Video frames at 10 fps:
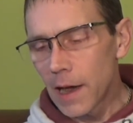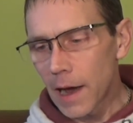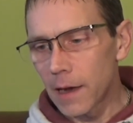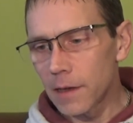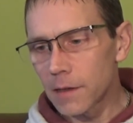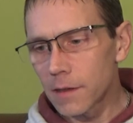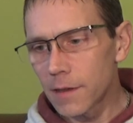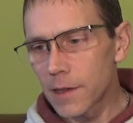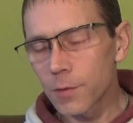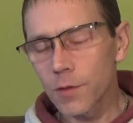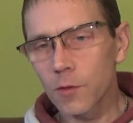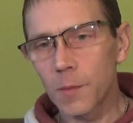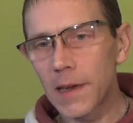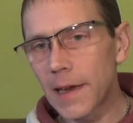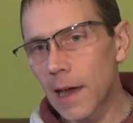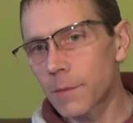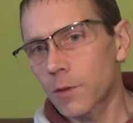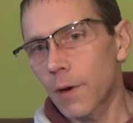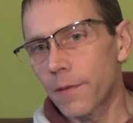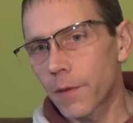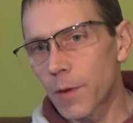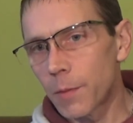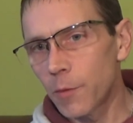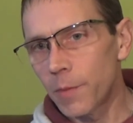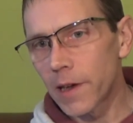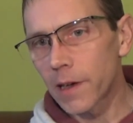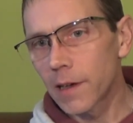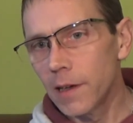and this was all being kept away from the public.